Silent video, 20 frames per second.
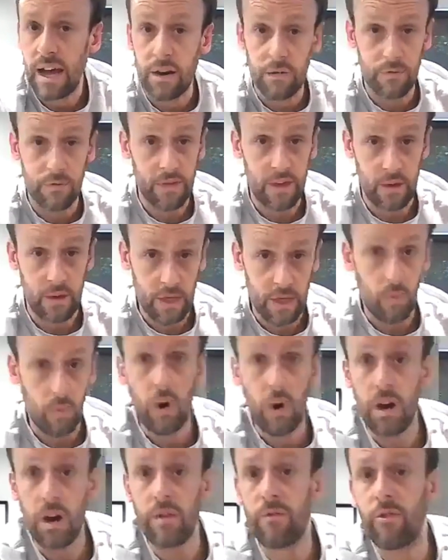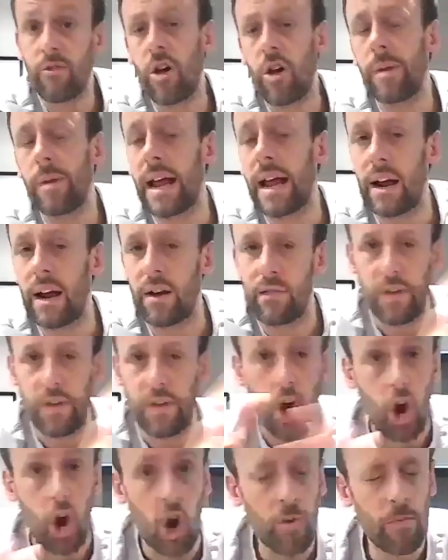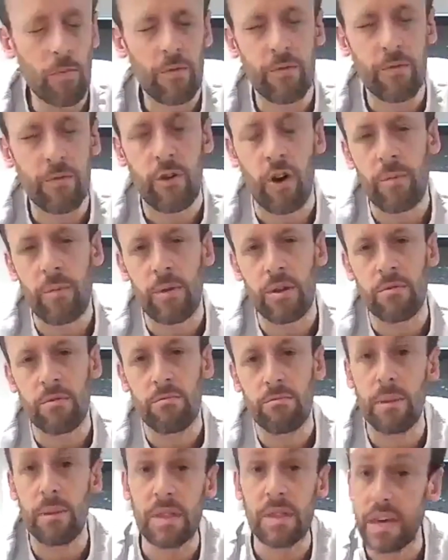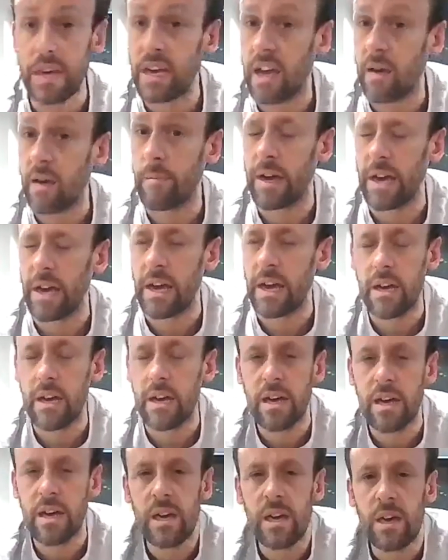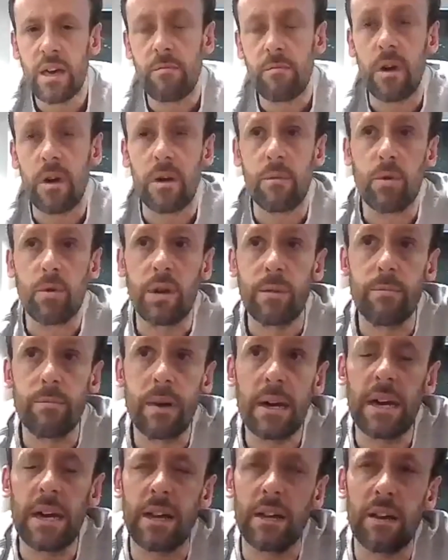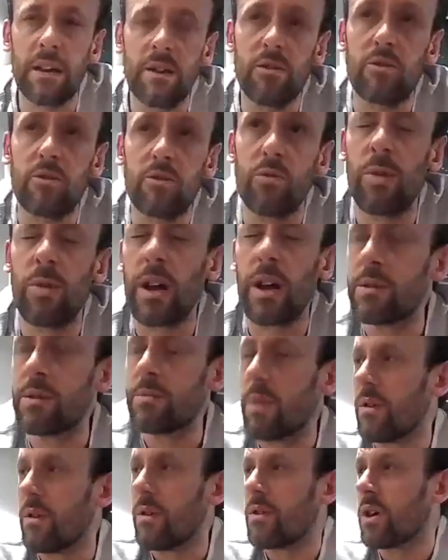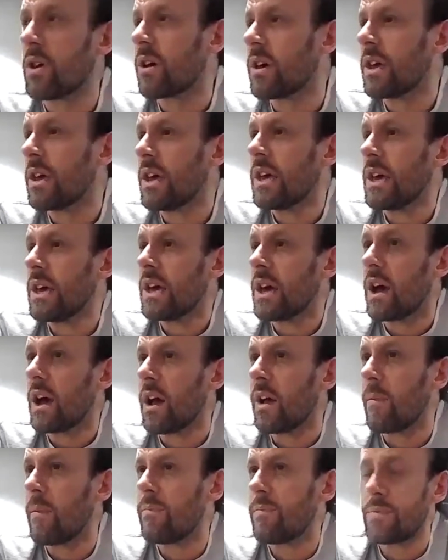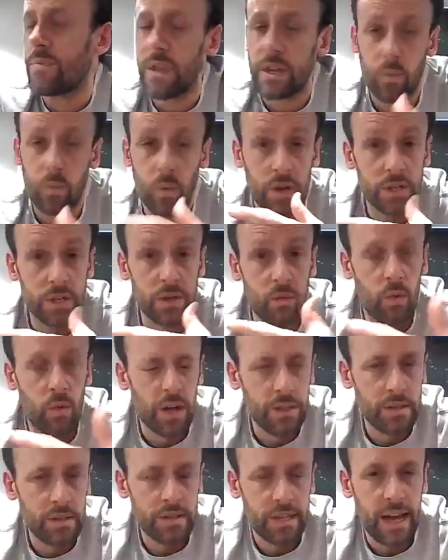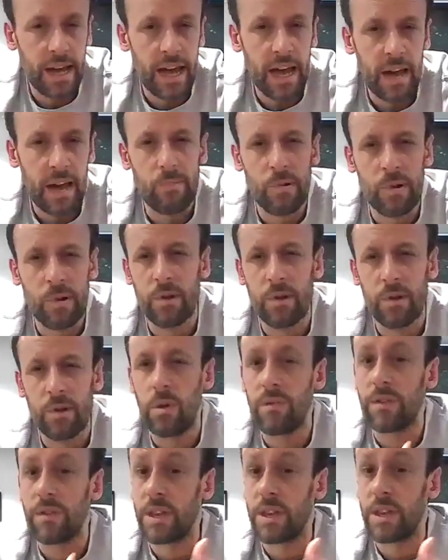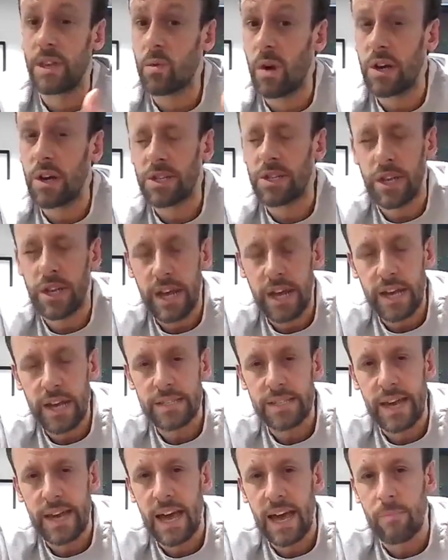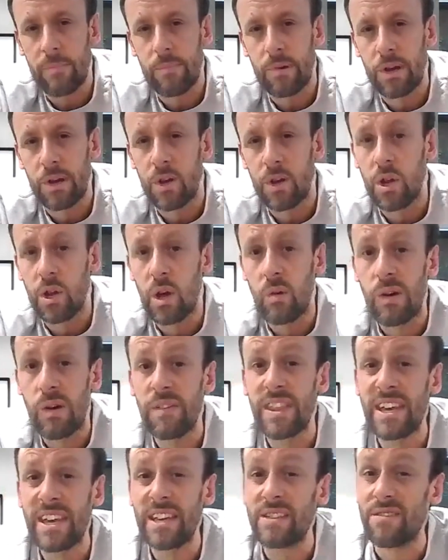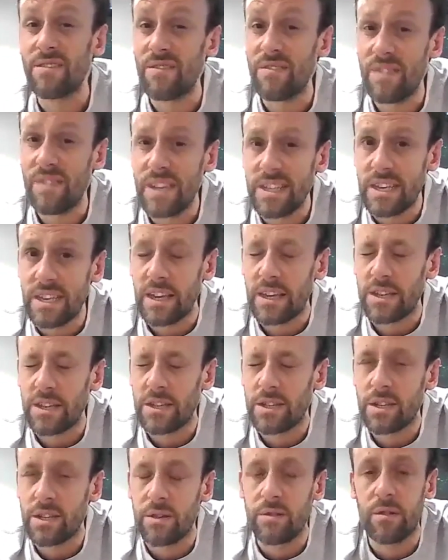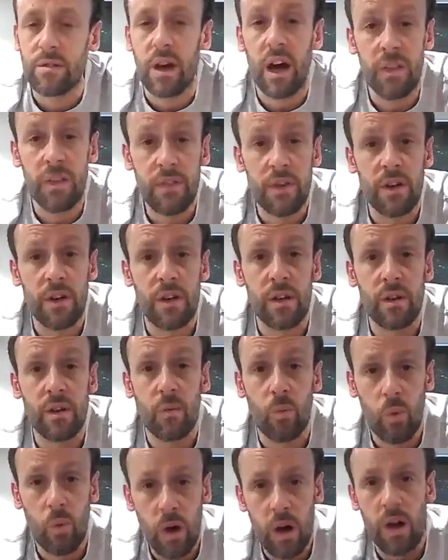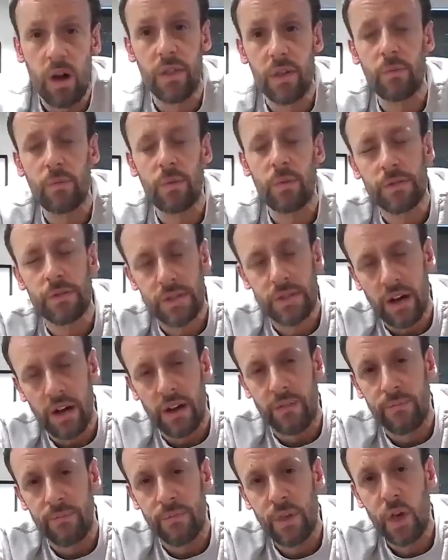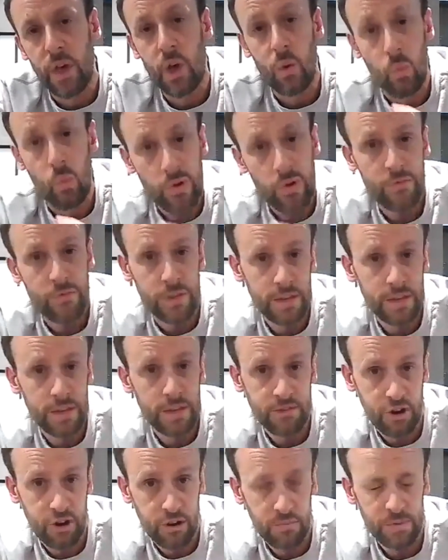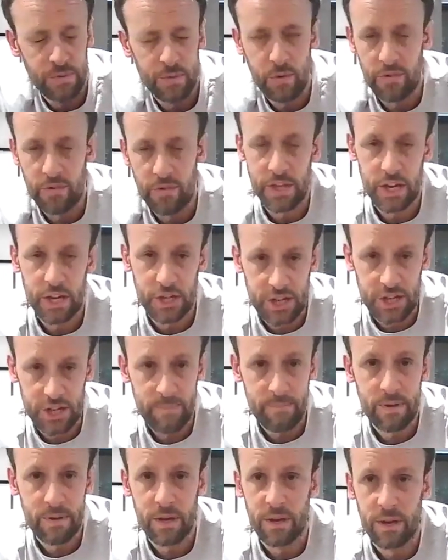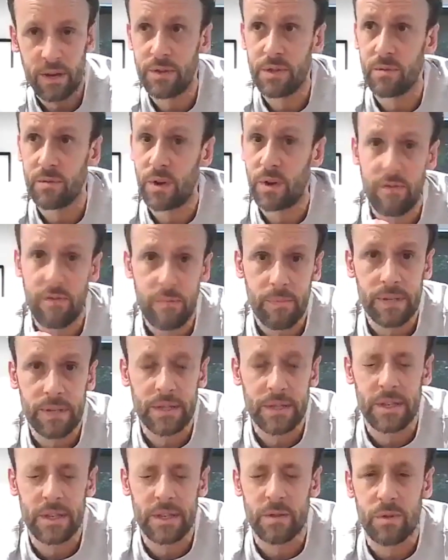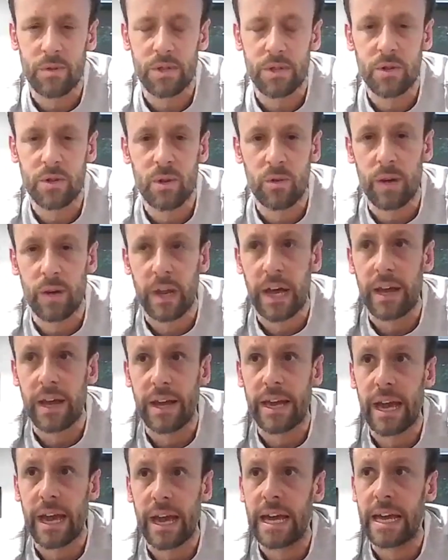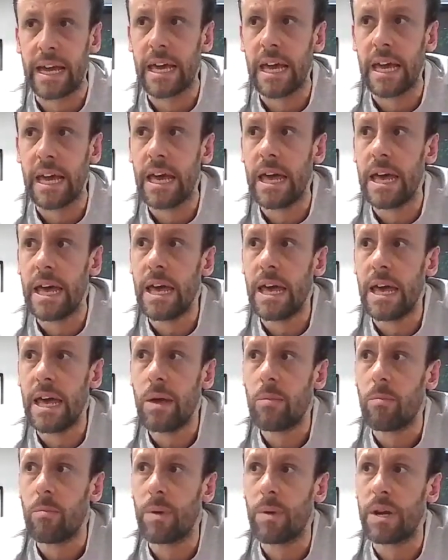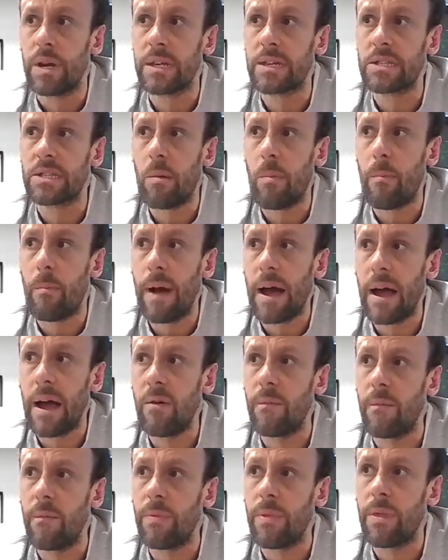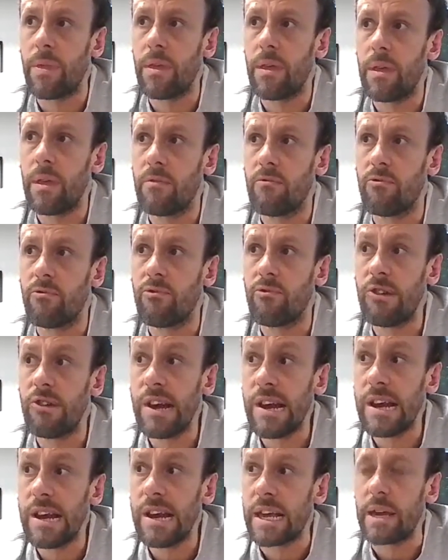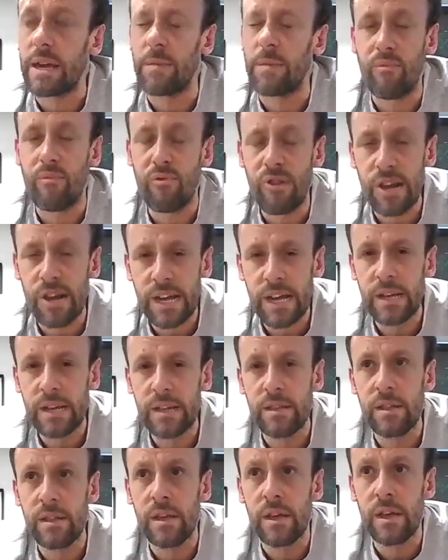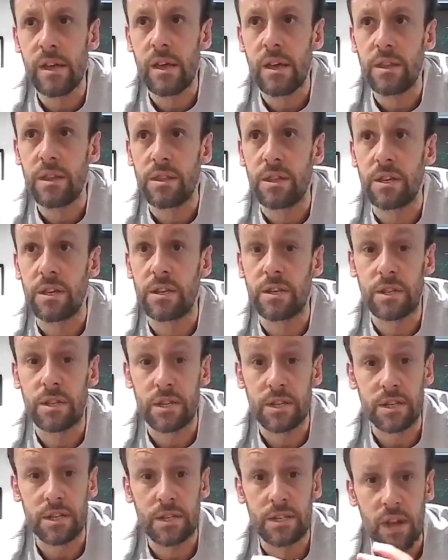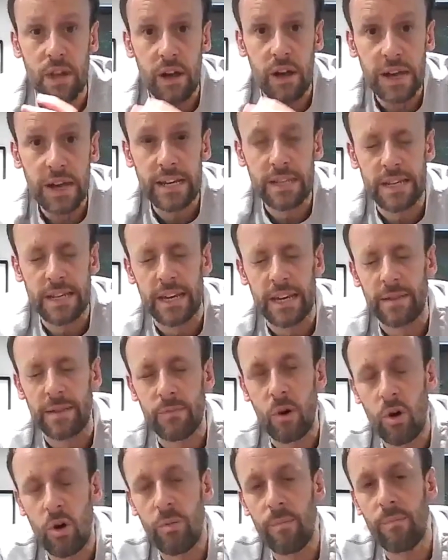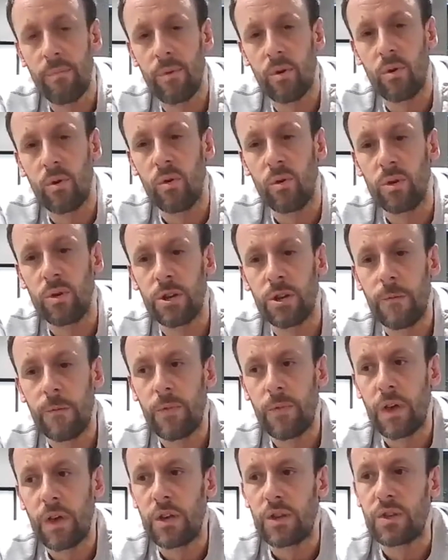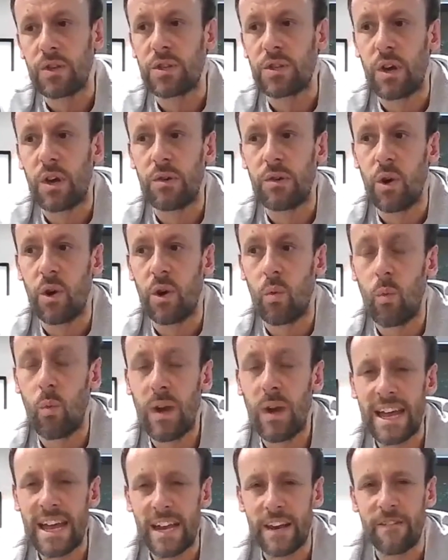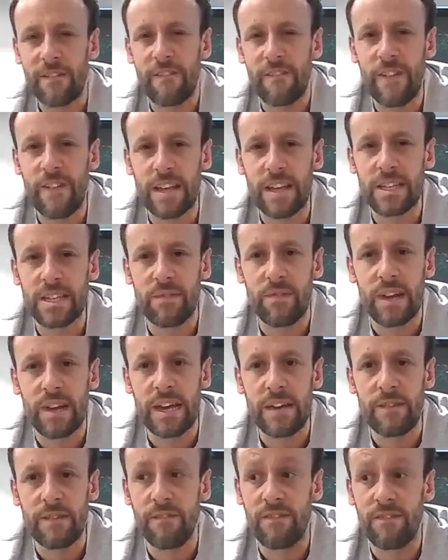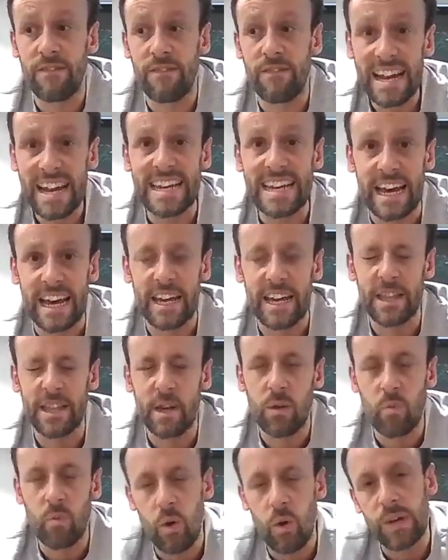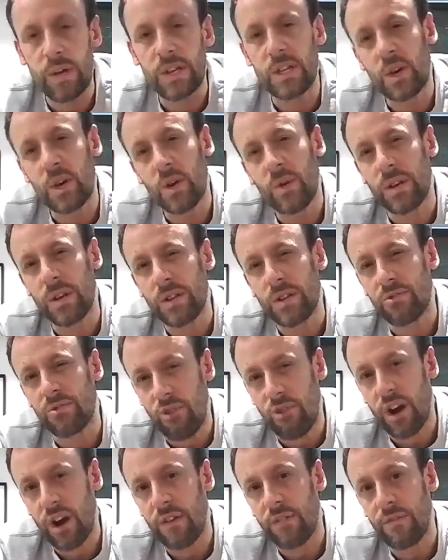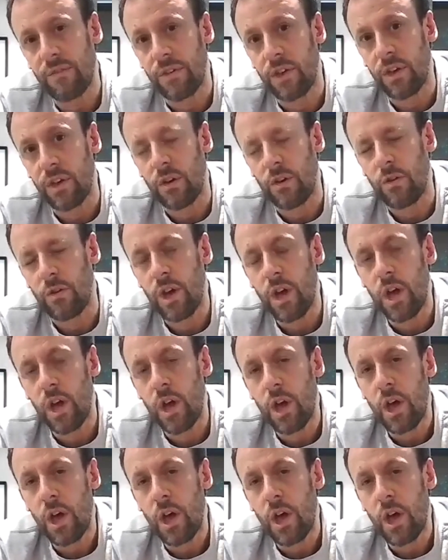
out of their work environment, out of their home environment. Maybe they come here, maybe we meet in a neutral place, wherever there's one-to-ones that happen, whether there's questionnaires that happen, whether there's visits to other work that we've done with these groups, whether they're champions, whatever businesses want to call it, okay? But it's about really bringing the design team on board so that we can effectively validate that what we're doing is right for you.